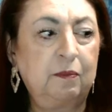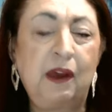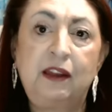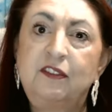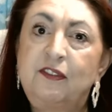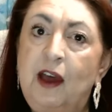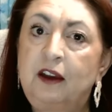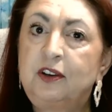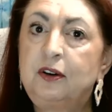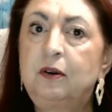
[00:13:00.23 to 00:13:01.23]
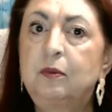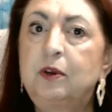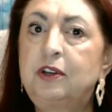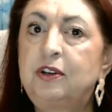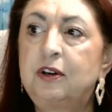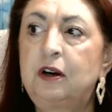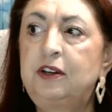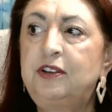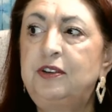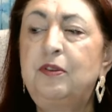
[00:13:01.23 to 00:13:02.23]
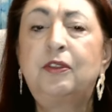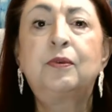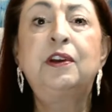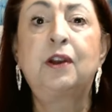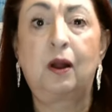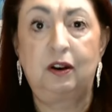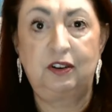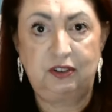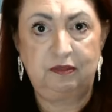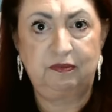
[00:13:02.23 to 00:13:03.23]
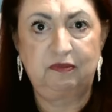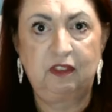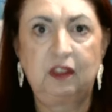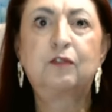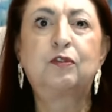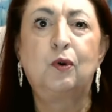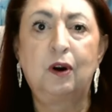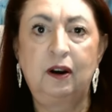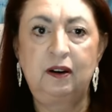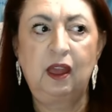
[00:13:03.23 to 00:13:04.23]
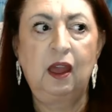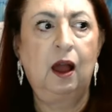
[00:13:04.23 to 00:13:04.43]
manufacturer, which charges you $3 for